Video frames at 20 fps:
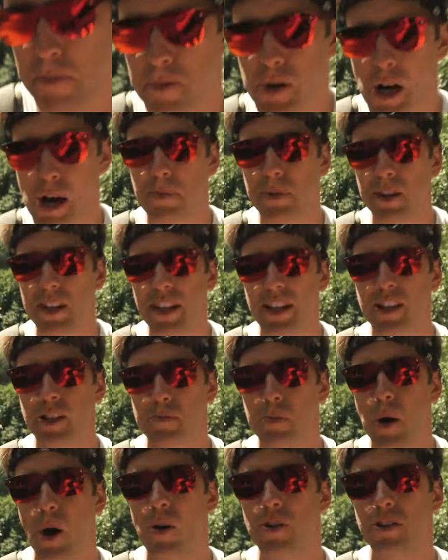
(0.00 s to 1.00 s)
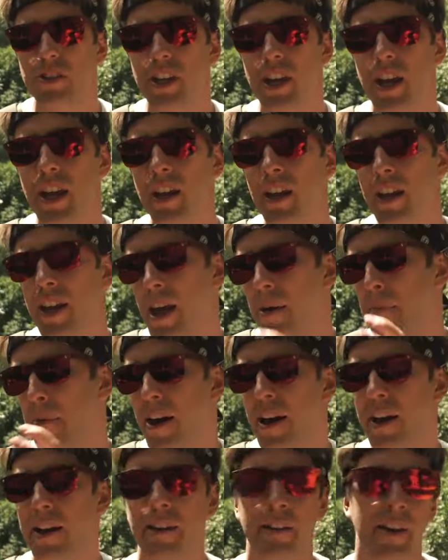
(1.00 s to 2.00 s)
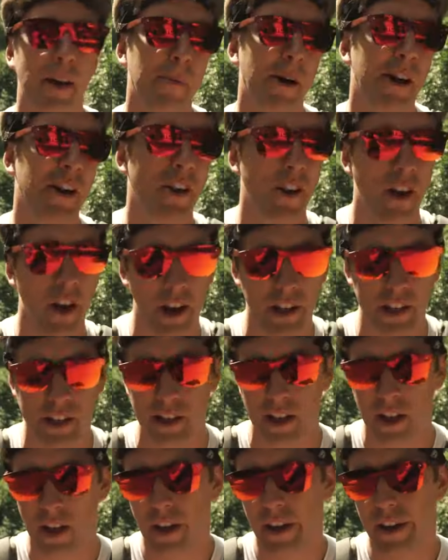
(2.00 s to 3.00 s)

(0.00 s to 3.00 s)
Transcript: properly exposing, am I not,